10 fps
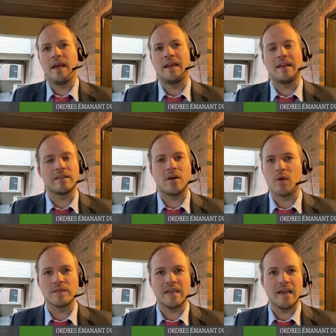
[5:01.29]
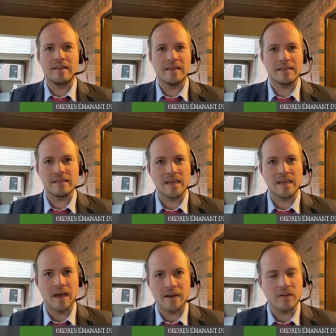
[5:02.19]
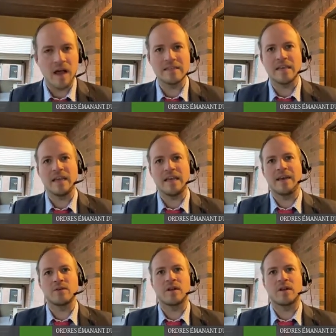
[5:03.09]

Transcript: And yet the court said this underlying psychiatric